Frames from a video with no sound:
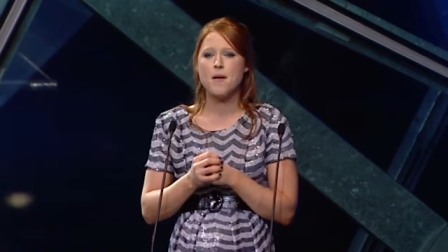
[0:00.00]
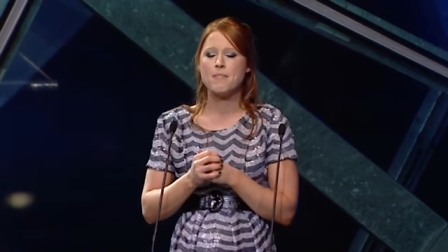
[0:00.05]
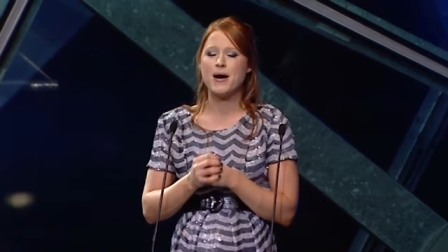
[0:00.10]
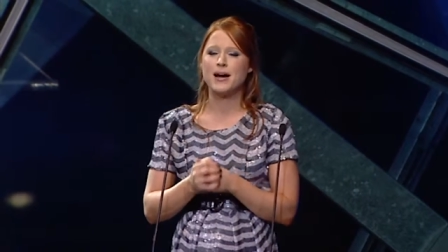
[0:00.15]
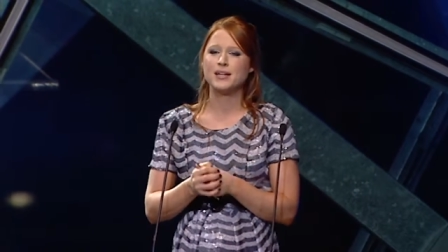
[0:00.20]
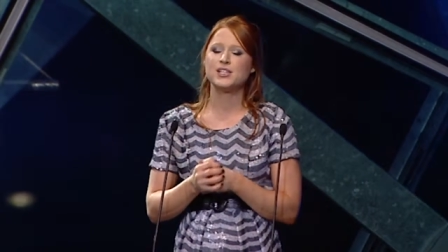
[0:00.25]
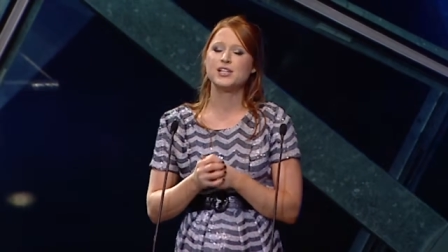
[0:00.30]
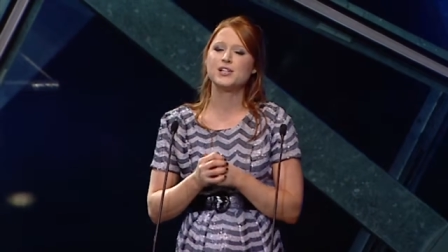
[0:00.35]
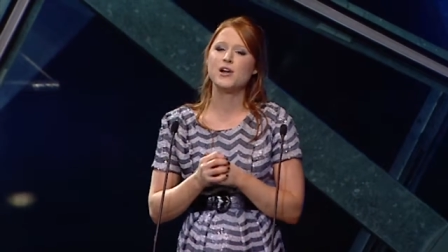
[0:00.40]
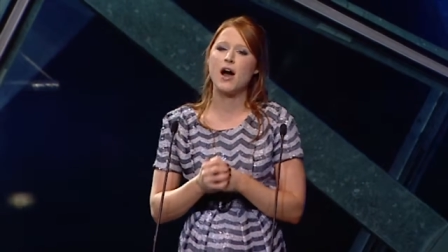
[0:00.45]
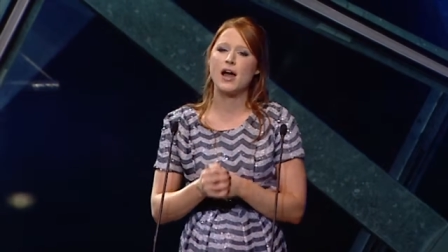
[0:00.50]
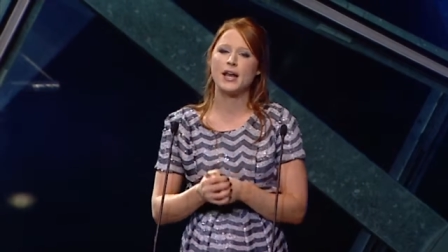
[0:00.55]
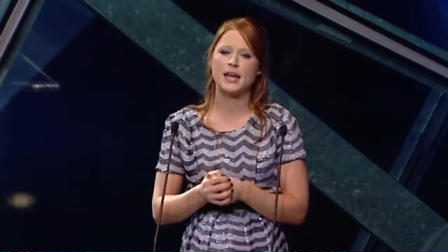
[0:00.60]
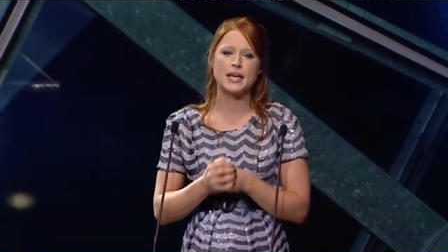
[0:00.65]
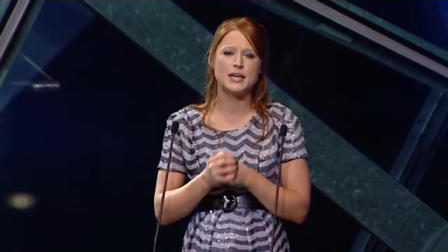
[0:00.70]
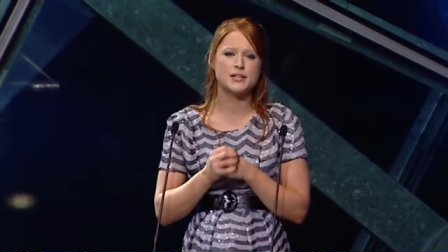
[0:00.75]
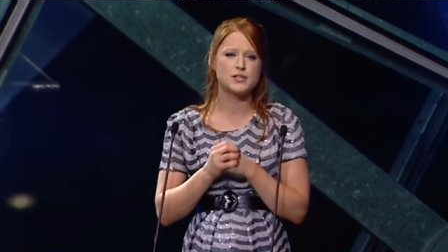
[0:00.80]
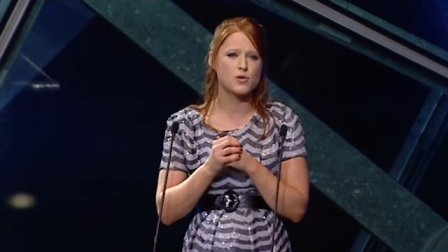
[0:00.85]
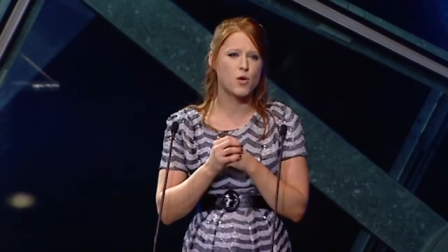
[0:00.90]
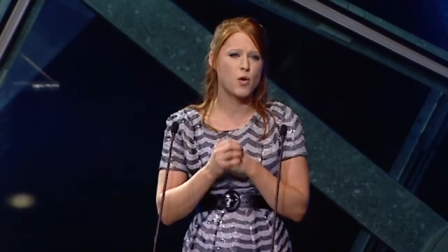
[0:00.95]
But tonight
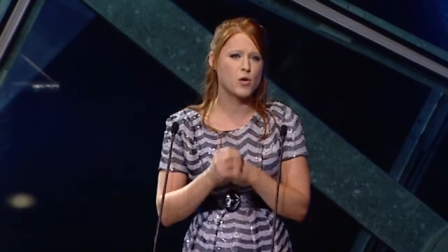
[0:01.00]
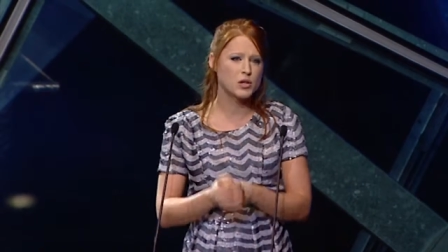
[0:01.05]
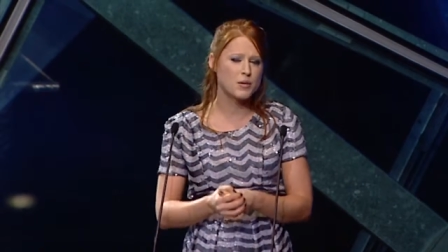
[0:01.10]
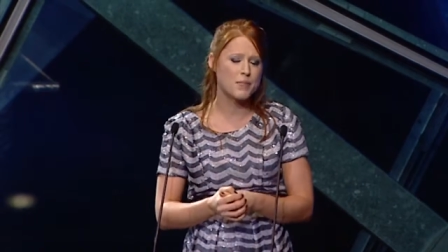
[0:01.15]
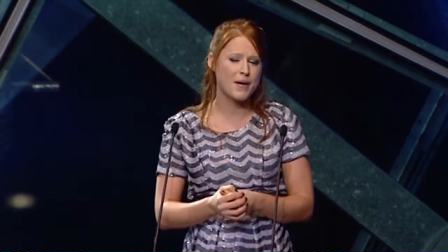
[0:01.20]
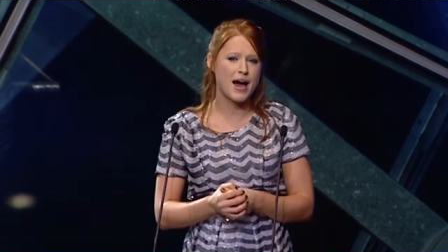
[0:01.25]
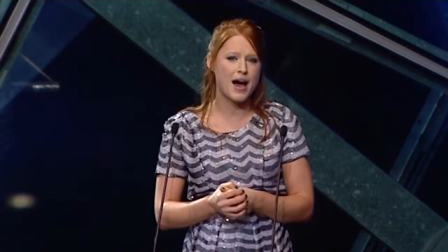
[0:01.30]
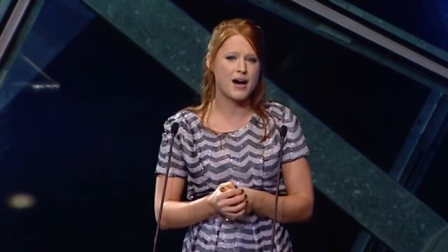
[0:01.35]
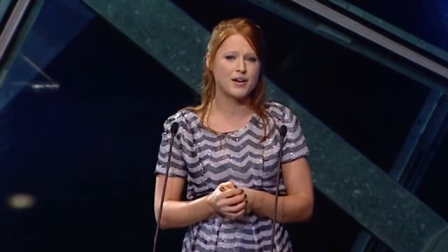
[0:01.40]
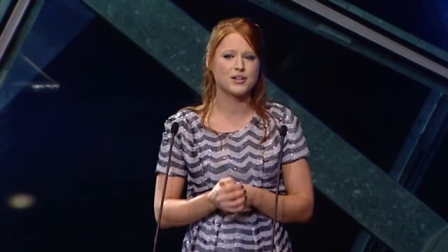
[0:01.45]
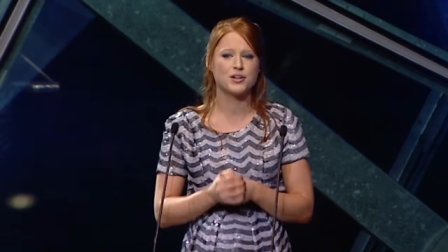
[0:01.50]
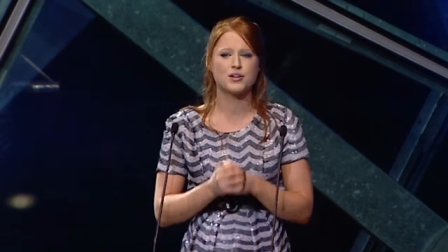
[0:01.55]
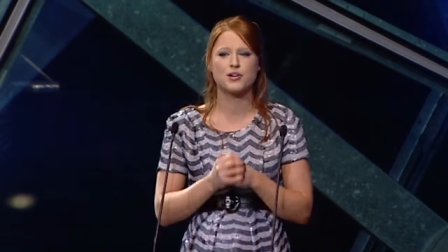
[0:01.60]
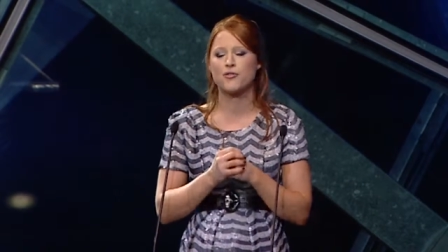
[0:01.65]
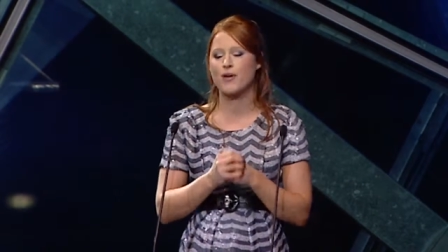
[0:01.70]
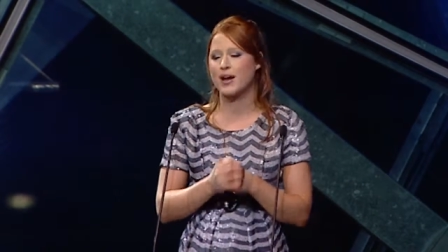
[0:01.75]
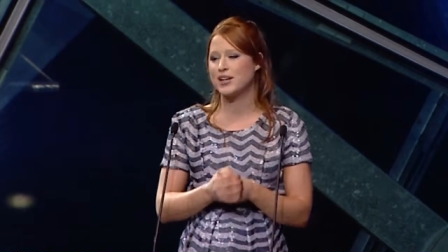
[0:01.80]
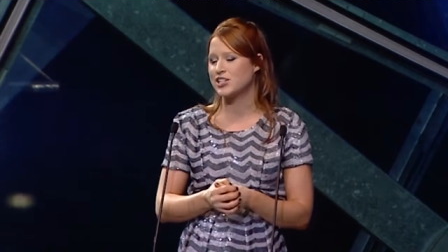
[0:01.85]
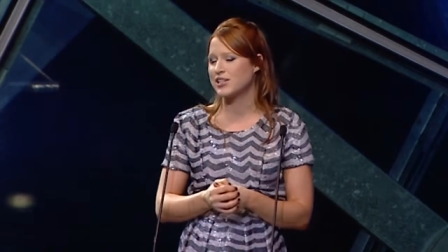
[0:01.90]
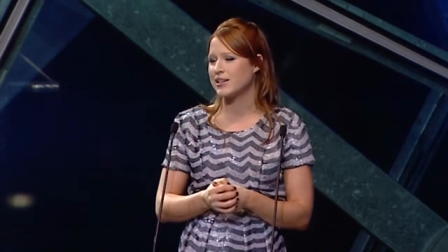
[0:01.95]
is all about
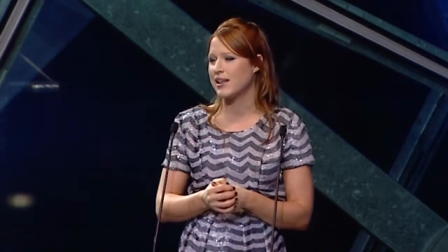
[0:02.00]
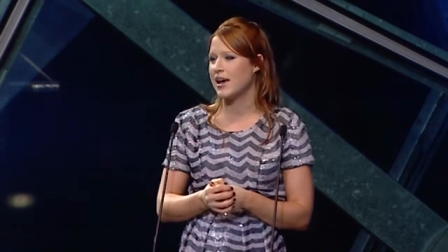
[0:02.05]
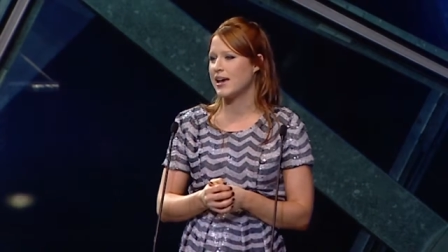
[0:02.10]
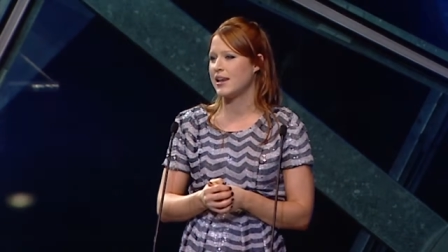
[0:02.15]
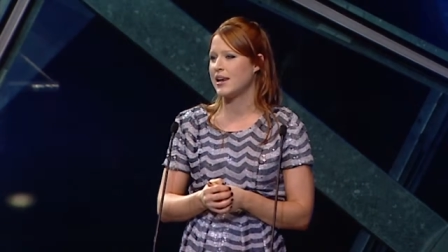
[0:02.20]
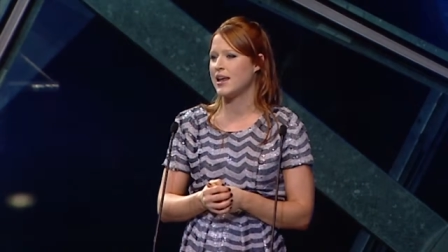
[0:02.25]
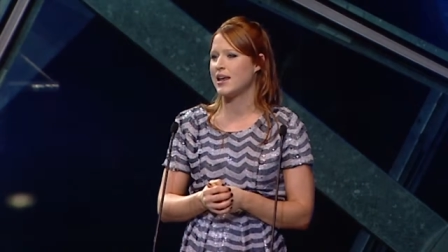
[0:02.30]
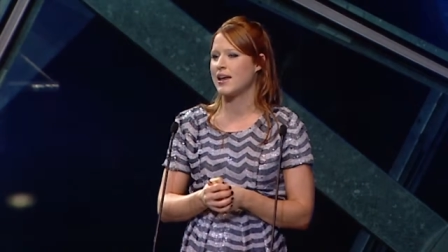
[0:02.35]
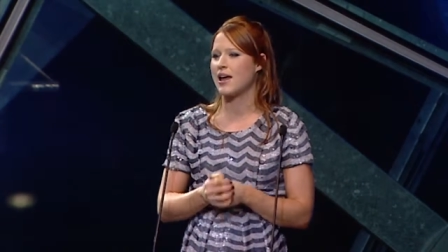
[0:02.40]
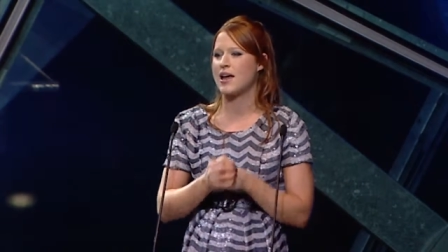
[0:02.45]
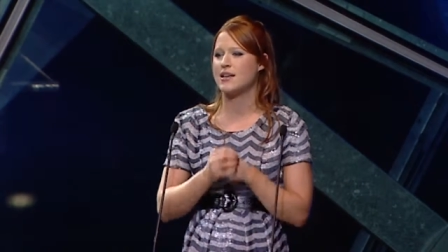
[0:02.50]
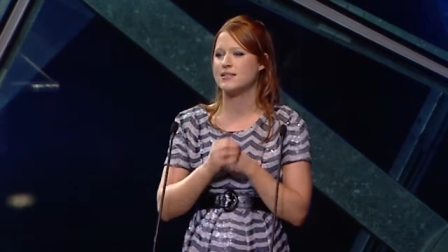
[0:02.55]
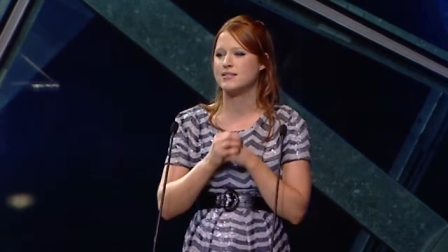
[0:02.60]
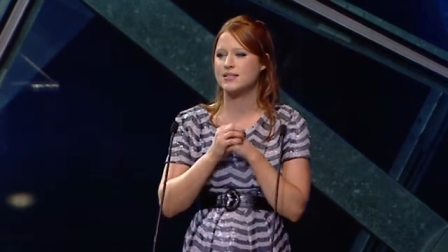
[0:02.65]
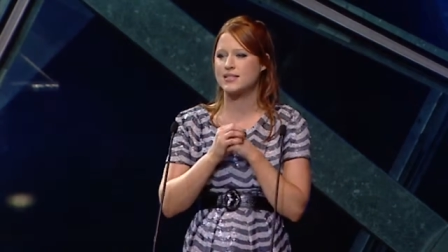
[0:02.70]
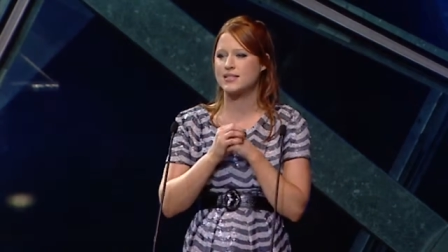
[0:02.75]
congratulating and